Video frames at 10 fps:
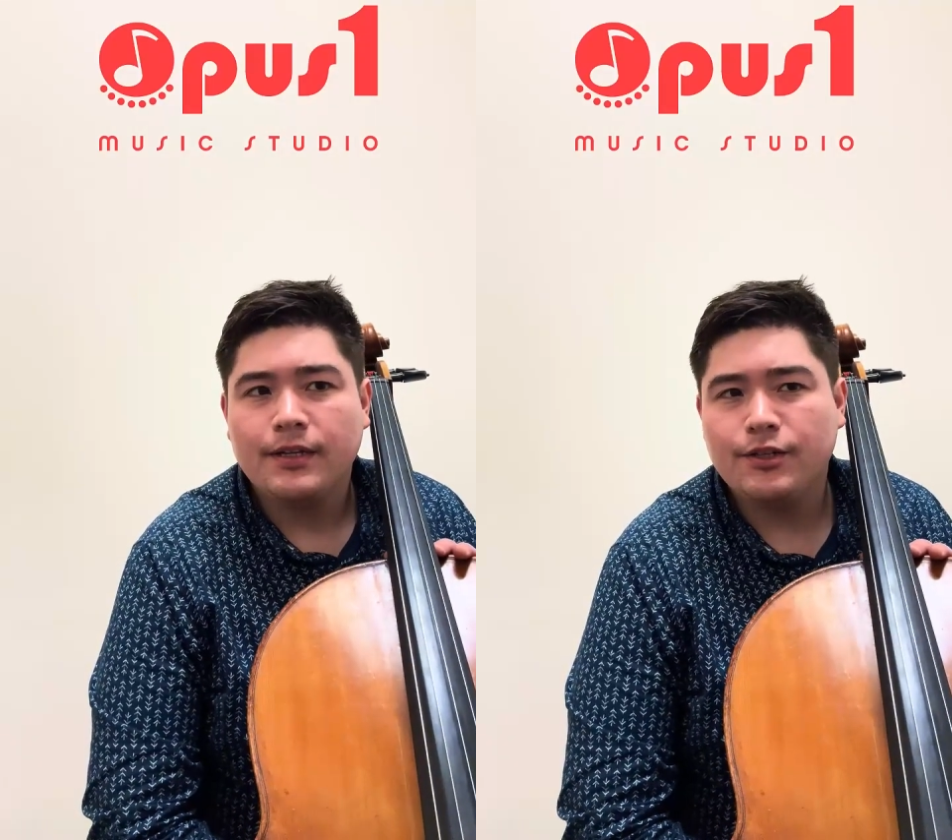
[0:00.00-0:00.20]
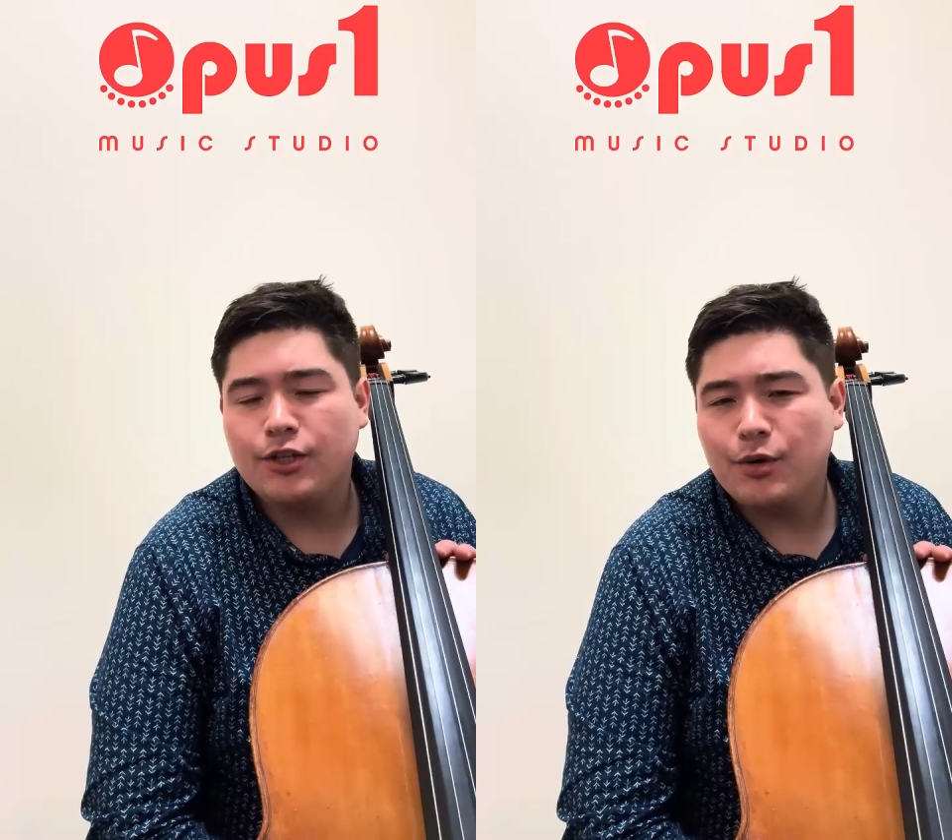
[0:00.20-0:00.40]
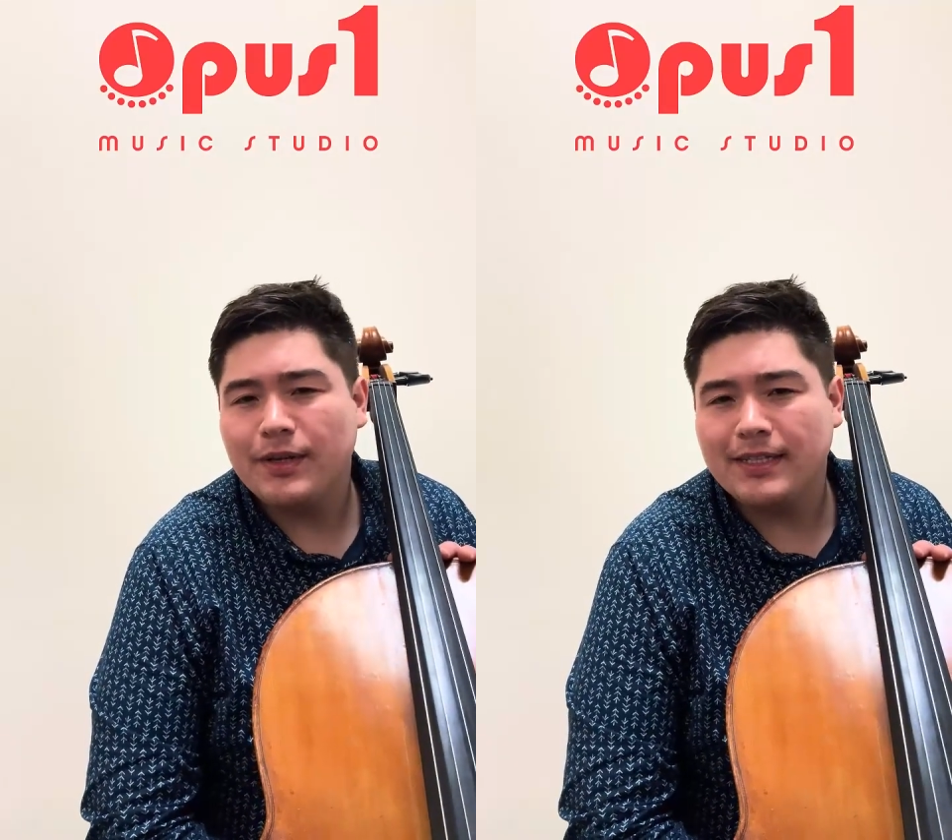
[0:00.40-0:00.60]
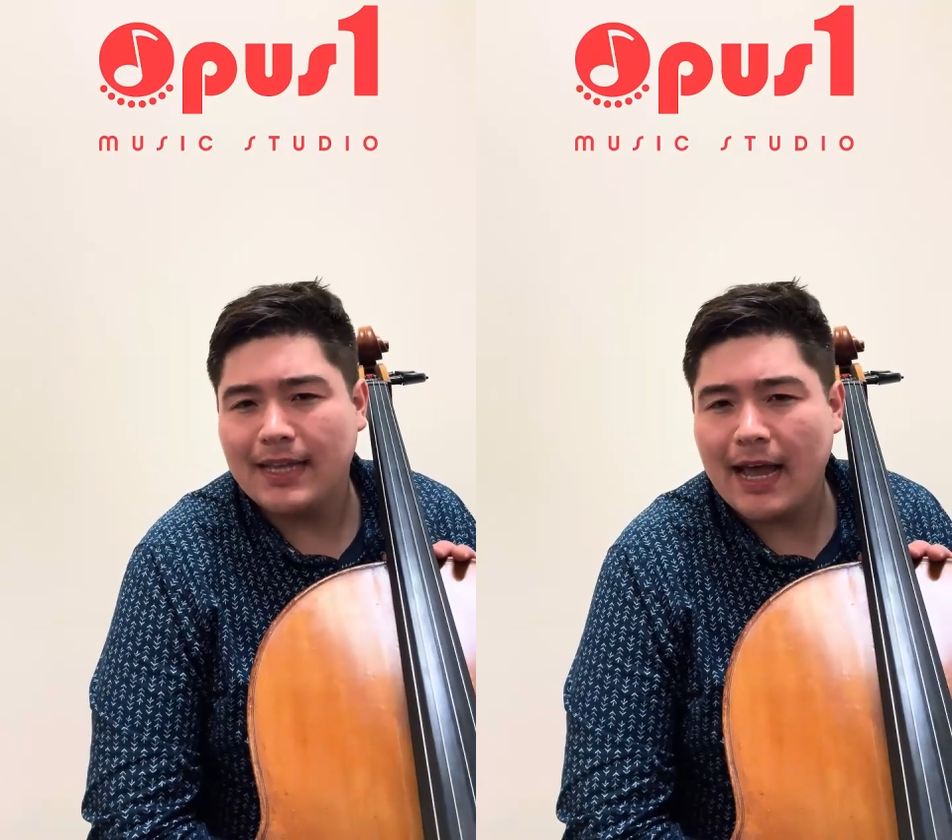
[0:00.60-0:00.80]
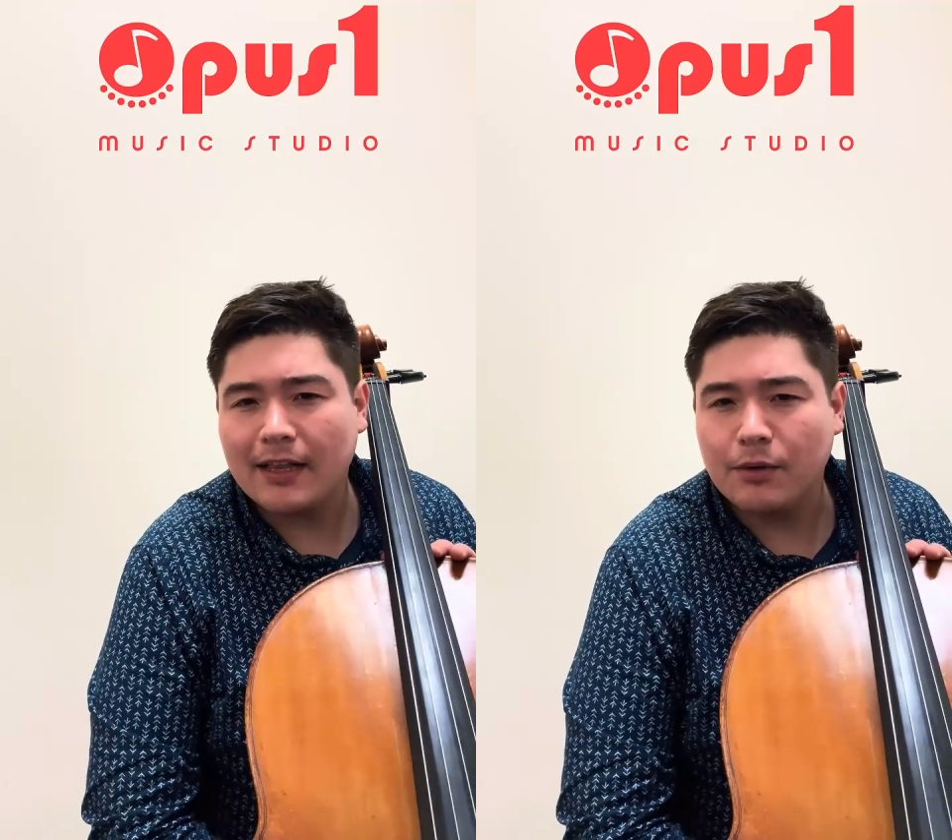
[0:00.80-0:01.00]
to know
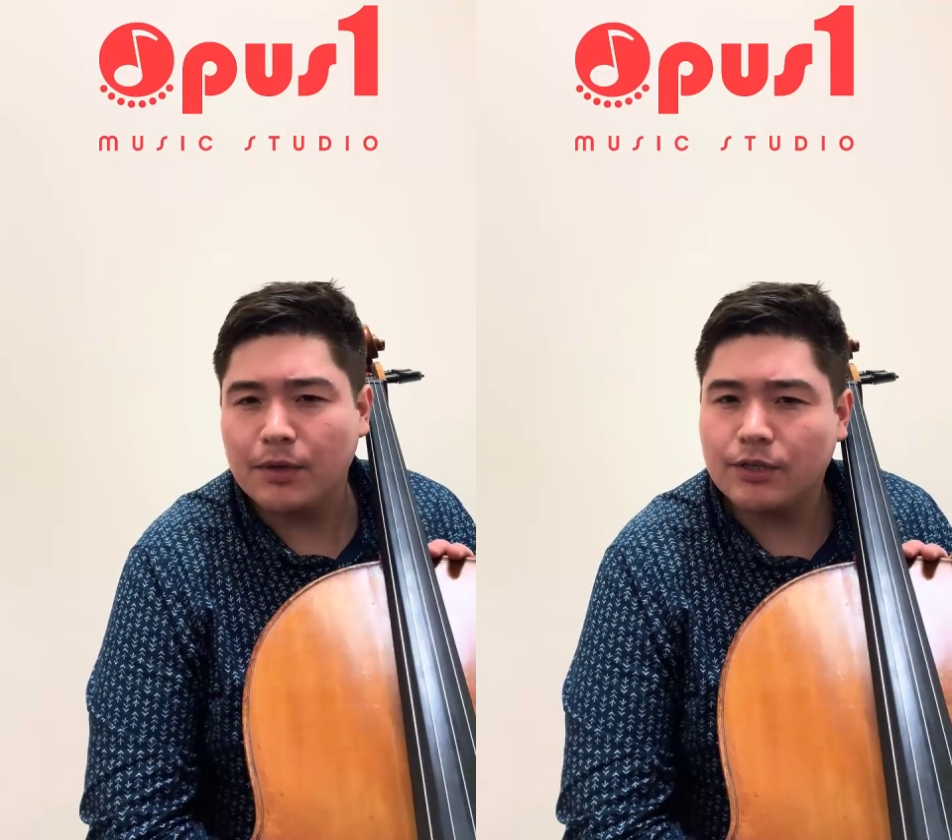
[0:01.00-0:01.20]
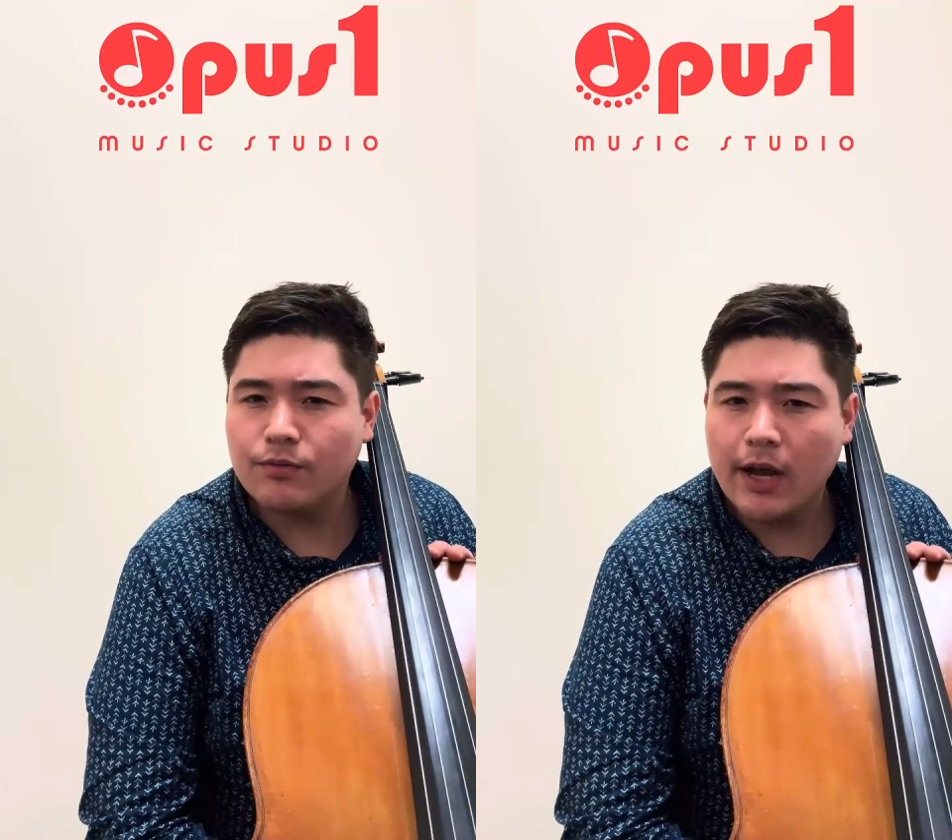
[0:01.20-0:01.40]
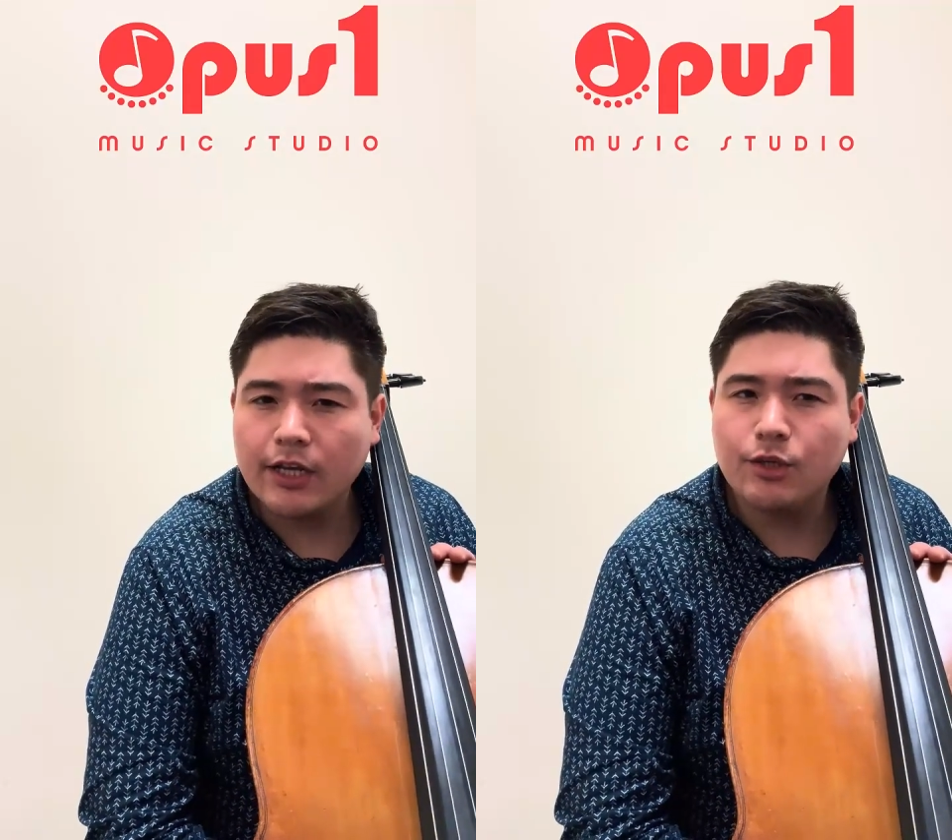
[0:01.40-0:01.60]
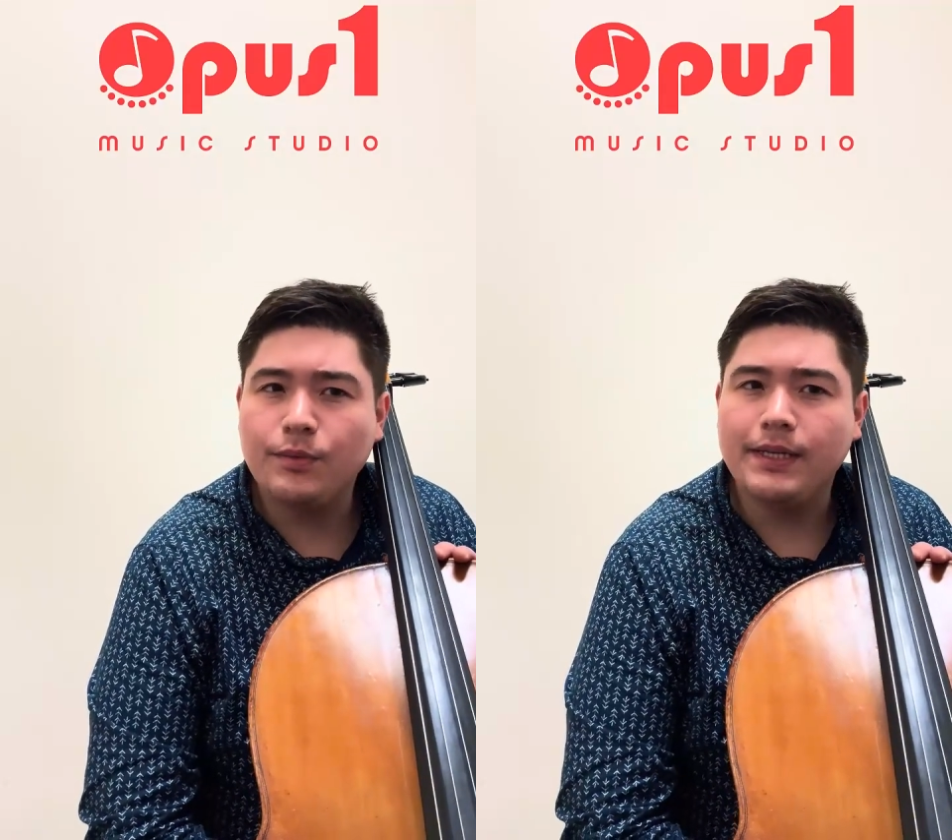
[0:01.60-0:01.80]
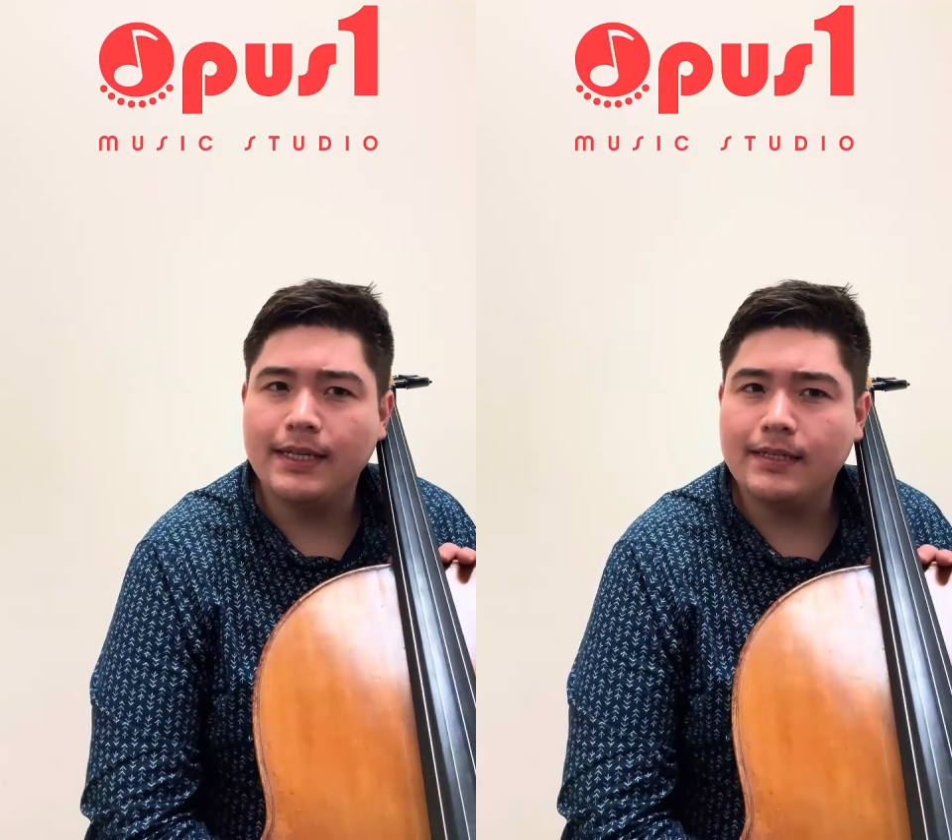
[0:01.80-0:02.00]
exactly what direction
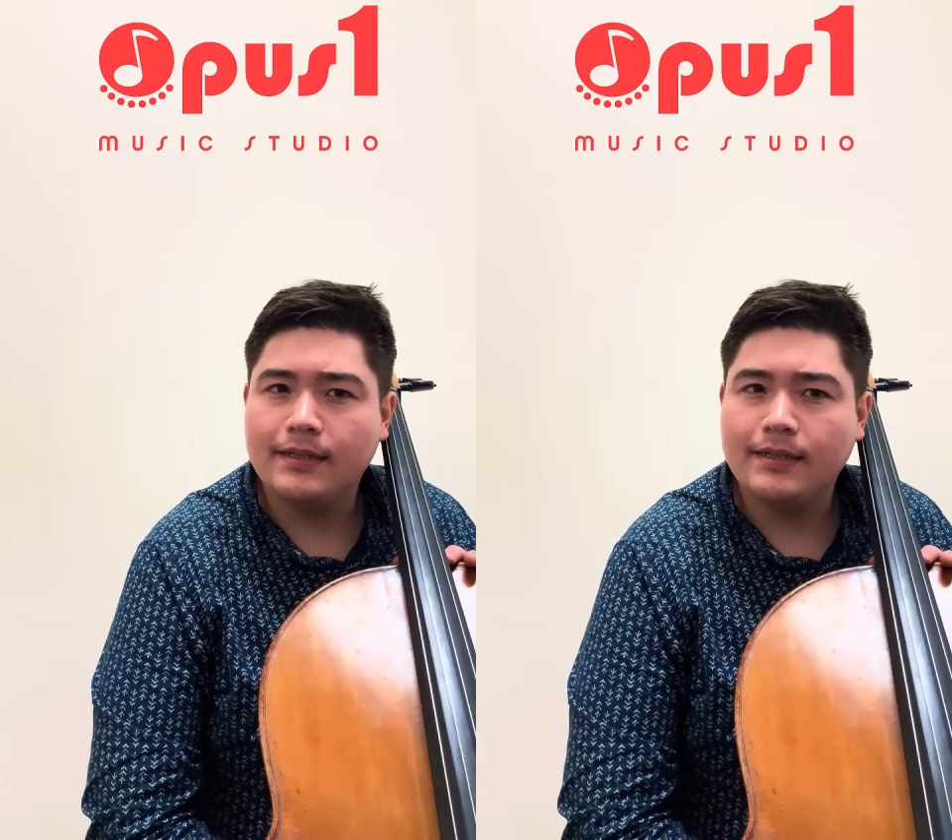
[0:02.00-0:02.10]
we need